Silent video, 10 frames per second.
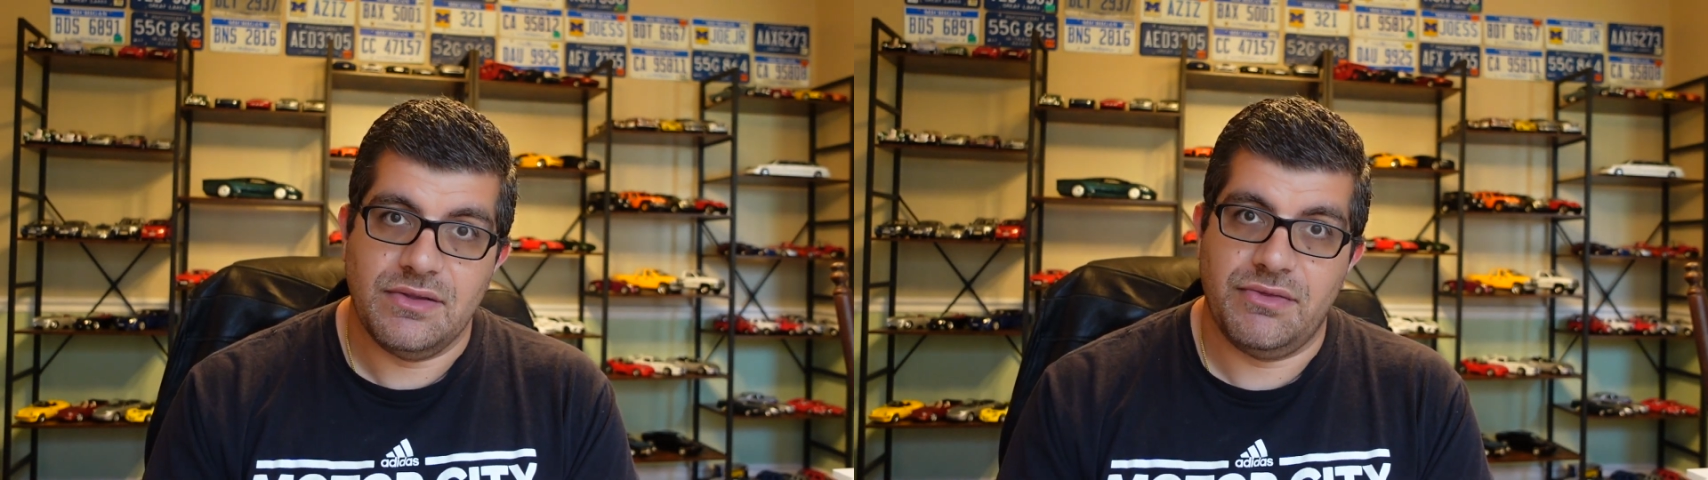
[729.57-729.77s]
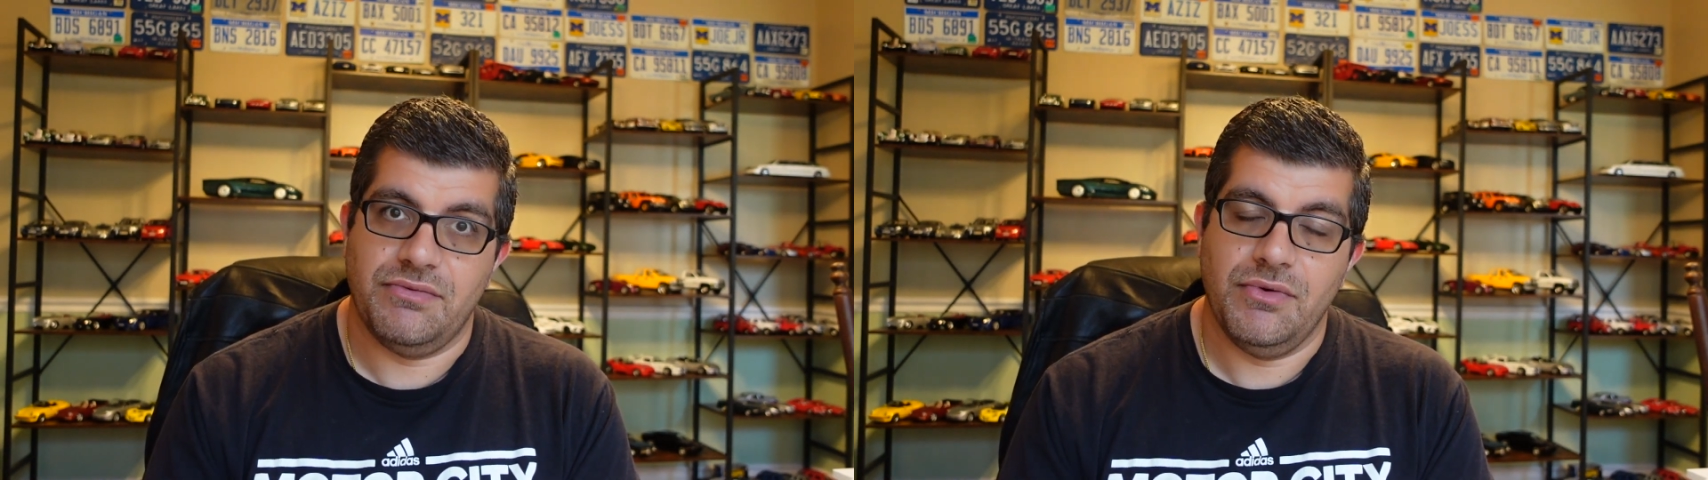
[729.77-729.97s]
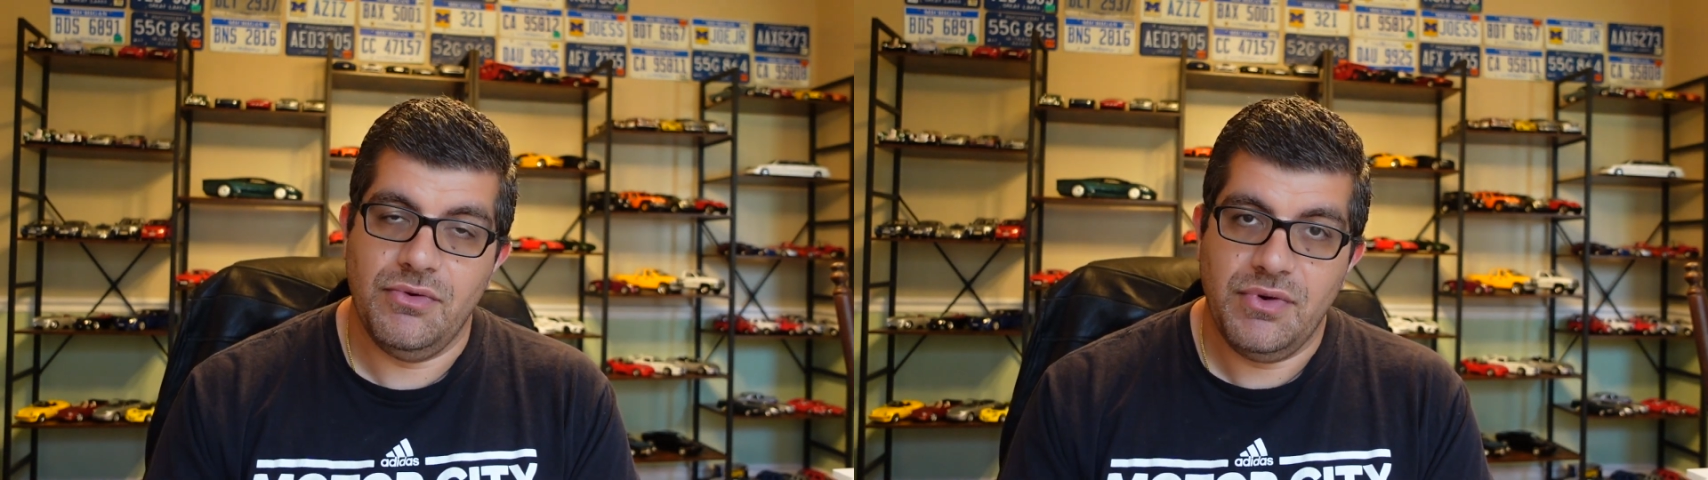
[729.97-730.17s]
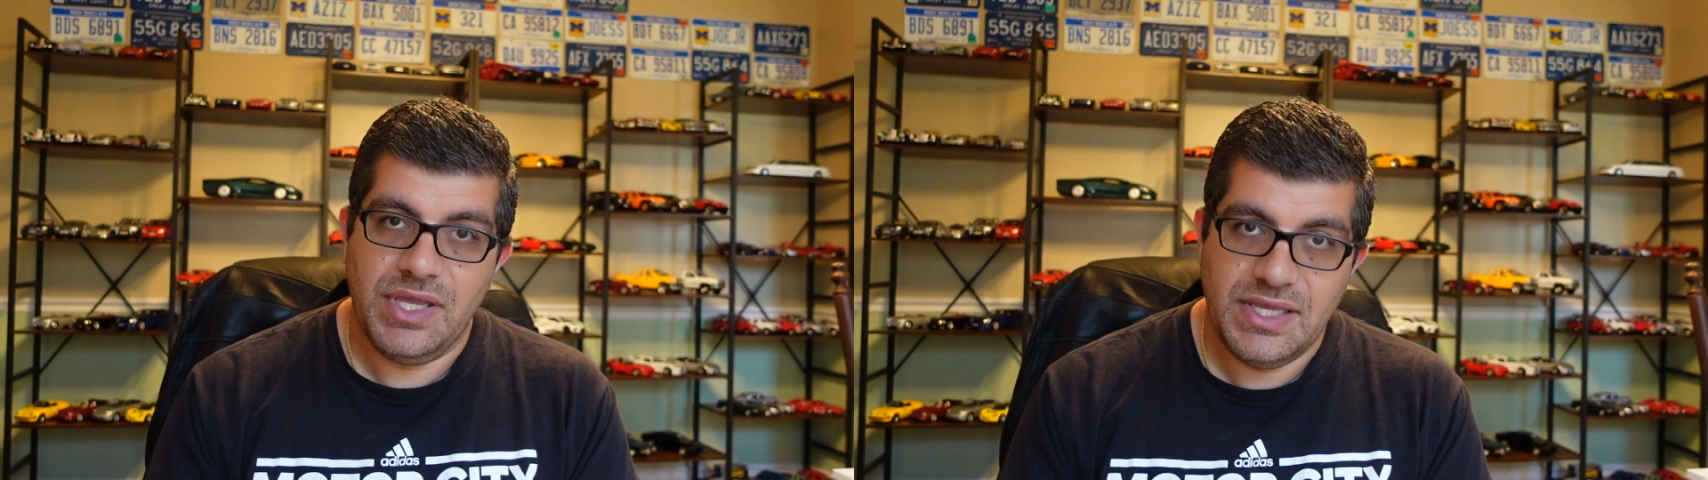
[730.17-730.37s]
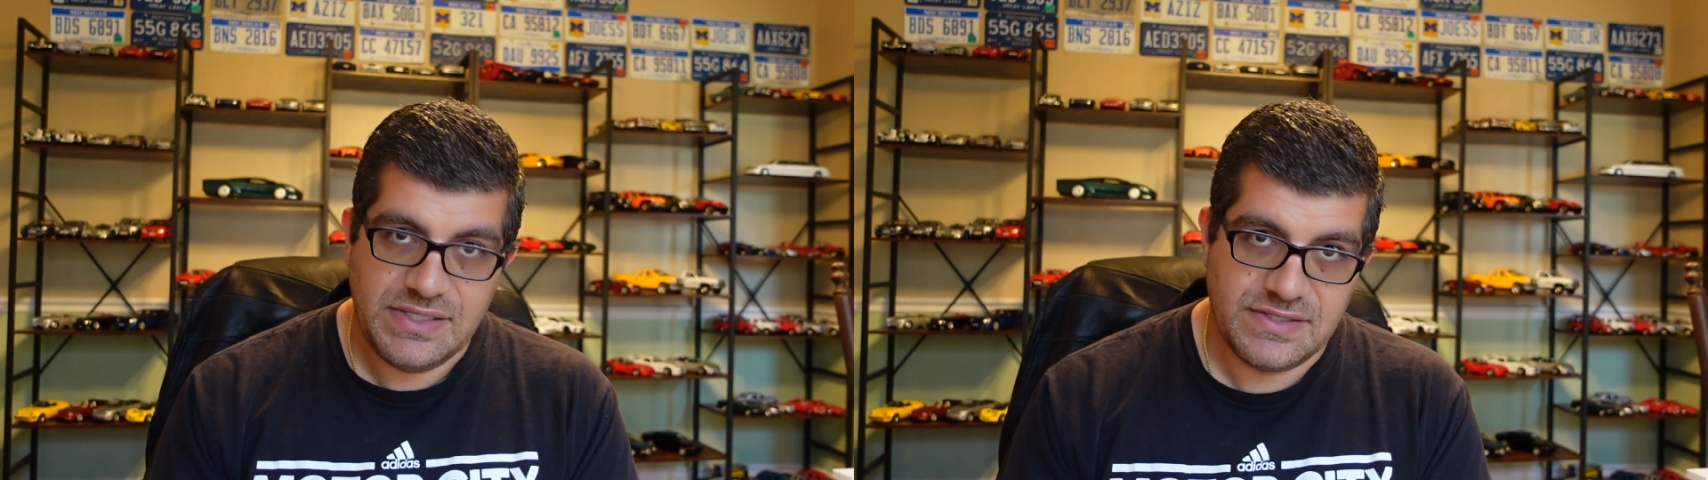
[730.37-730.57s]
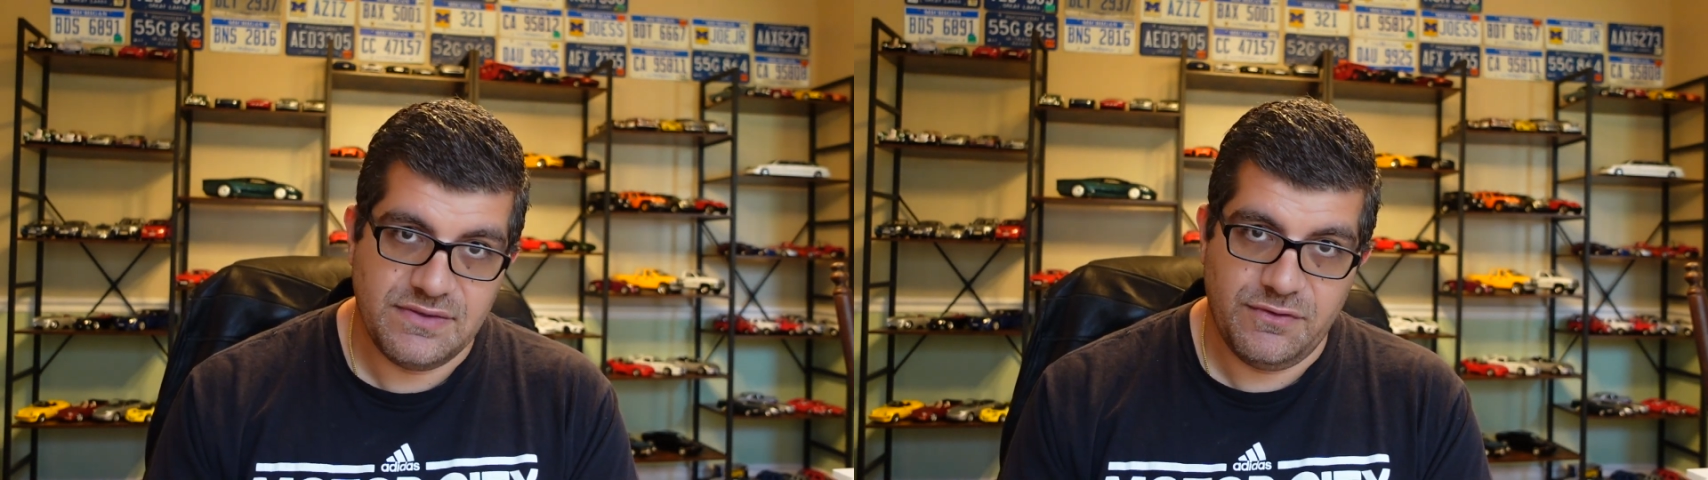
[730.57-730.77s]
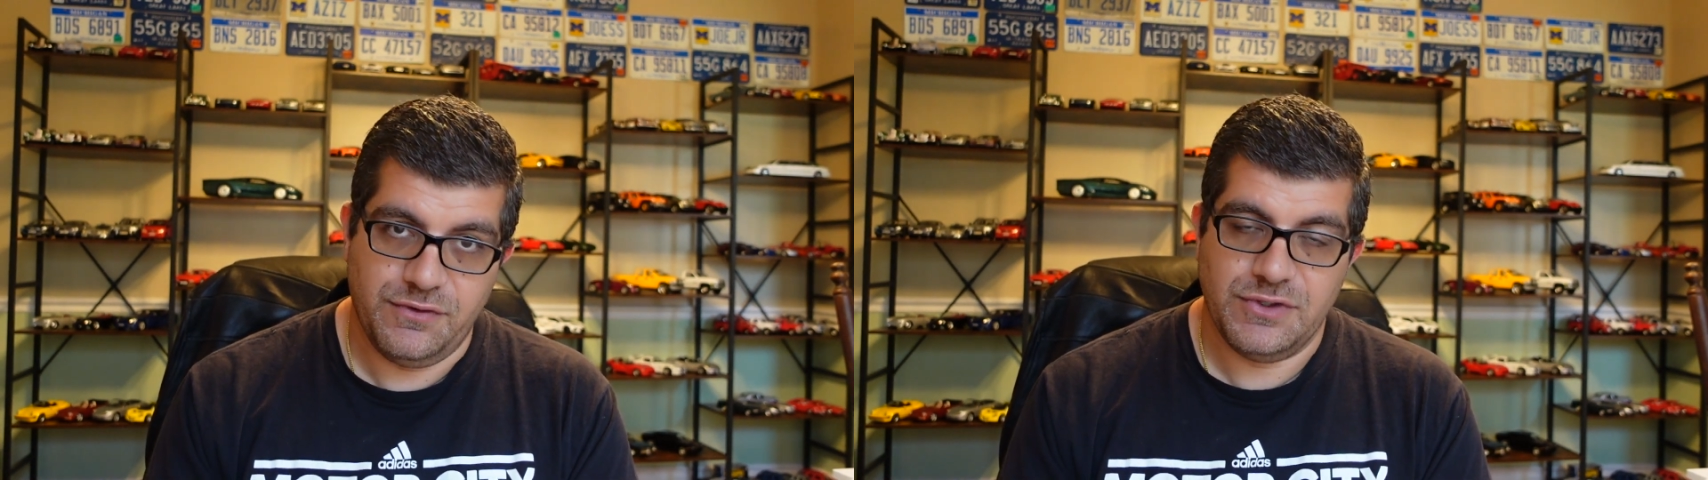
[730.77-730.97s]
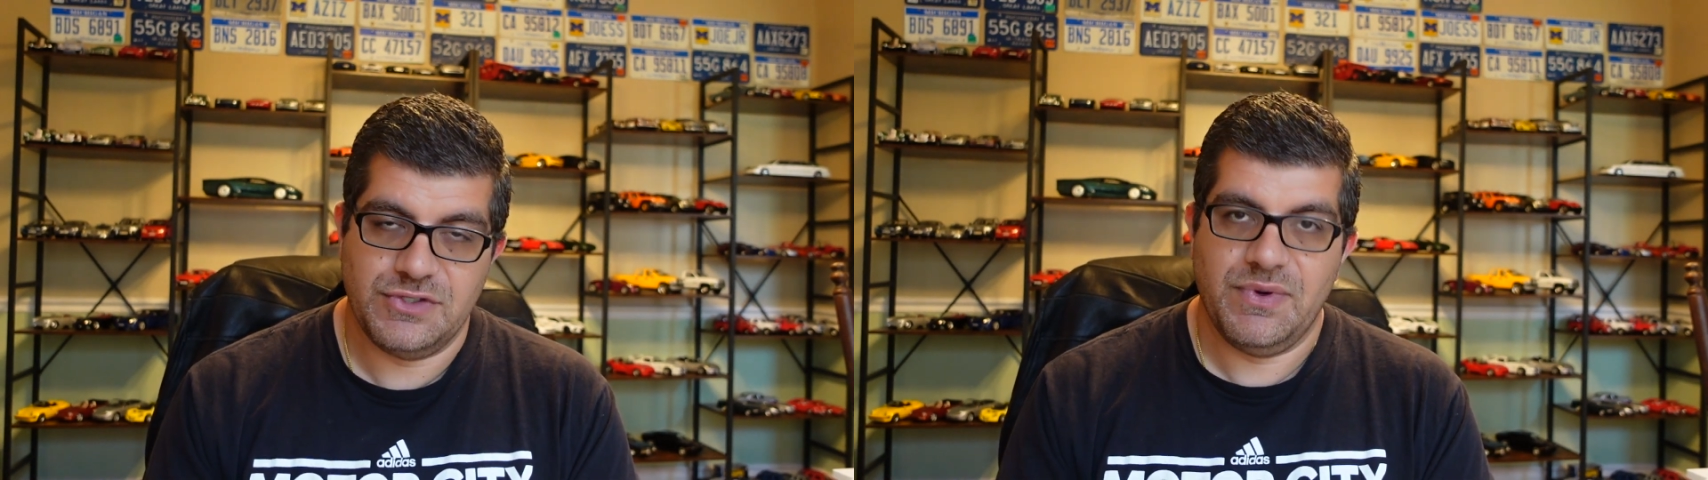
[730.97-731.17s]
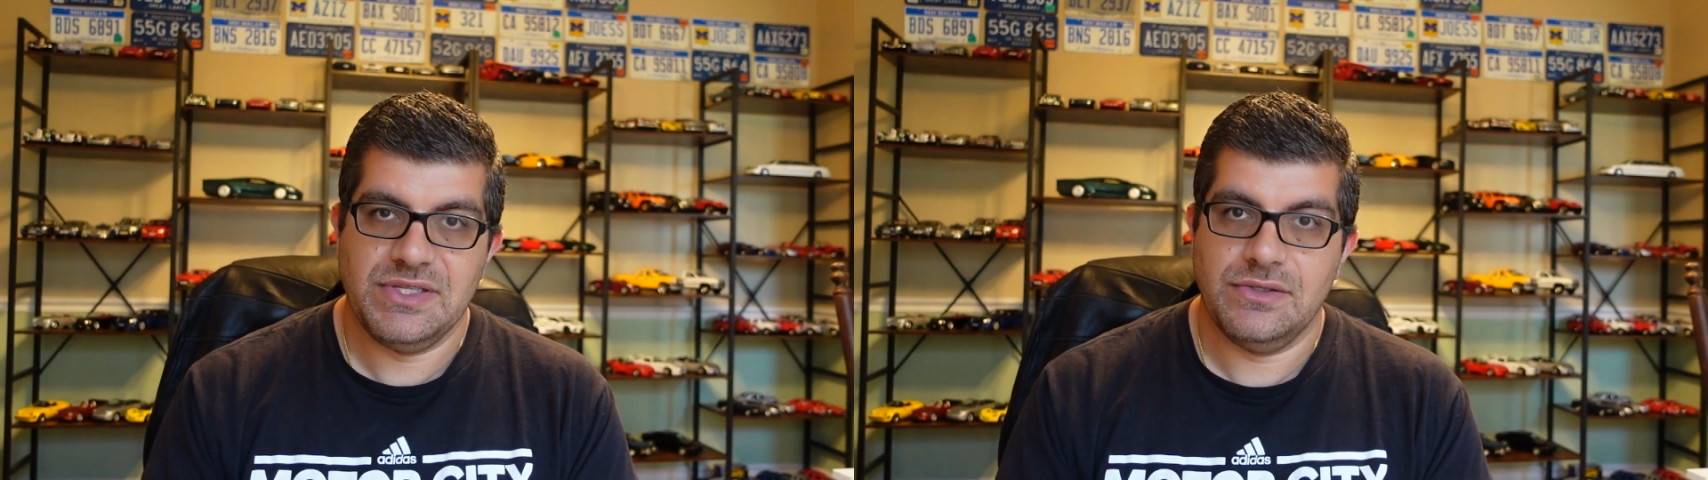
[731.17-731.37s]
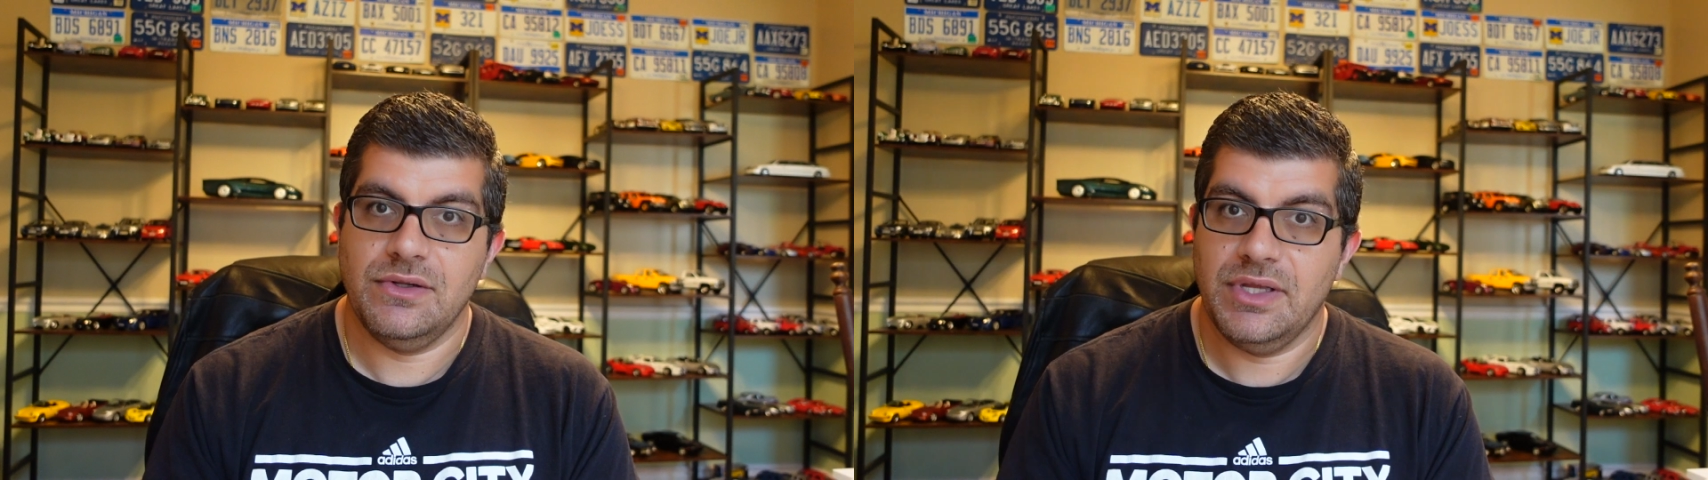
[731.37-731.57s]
through its first rental.